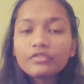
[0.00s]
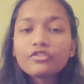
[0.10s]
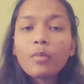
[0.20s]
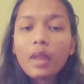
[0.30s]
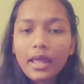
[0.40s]

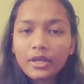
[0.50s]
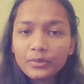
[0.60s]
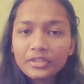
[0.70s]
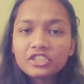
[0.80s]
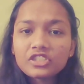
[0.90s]
from a
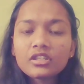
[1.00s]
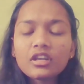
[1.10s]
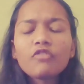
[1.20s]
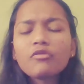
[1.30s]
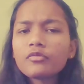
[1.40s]
language
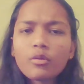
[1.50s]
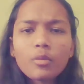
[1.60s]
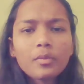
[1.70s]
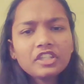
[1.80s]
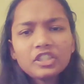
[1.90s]
from a
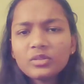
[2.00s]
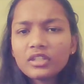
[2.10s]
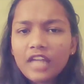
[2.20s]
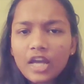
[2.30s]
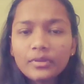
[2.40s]
particular
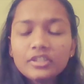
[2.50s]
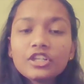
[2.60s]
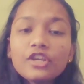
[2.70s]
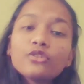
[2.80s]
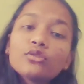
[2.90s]
language
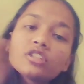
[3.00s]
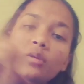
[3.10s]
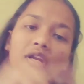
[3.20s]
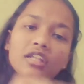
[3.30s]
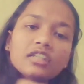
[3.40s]
to
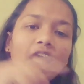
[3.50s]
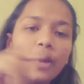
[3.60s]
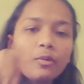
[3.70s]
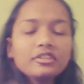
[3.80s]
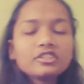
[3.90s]
some another
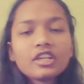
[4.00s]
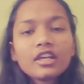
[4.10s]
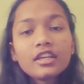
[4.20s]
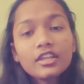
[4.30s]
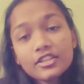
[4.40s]
language
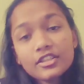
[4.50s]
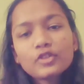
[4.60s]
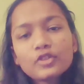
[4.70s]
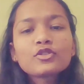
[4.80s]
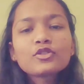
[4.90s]
is
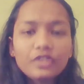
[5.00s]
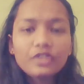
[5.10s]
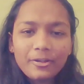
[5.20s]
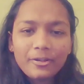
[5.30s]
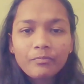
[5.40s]
also
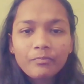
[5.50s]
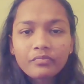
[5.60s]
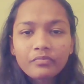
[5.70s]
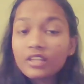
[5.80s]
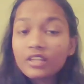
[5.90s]
coding.
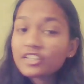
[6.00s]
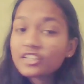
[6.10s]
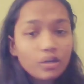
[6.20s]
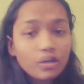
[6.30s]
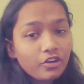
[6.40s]
That's
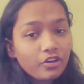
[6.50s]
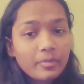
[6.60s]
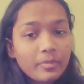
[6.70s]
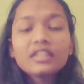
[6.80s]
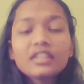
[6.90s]
not
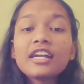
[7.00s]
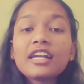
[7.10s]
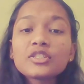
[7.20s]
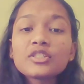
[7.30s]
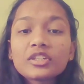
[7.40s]
programming,
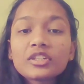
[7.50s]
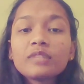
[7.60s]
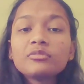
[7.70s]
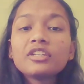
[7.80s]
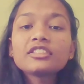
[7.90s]
that is what
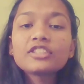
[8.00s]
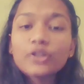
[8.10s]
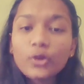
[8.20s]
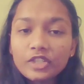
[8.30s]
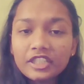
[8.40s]
termed as
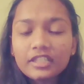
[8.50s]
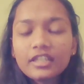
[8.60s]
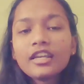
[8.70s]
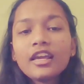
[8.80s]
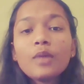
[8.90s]
coding.
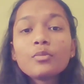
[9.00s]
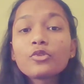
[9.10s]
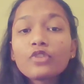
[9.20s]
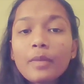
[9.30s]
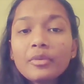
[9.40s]

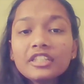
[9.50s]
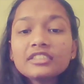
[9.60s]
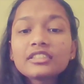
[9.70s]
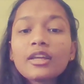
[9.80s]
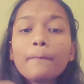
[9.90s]
Programming
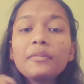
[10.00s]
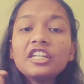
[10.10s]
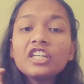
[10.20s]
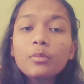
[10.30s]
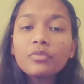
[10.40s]
is
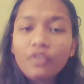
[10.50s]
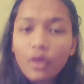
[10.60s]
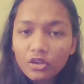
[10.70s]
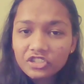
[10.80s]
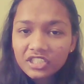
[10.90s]
building up of a
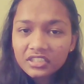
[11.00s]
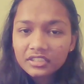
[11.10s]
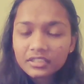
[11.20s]
logic,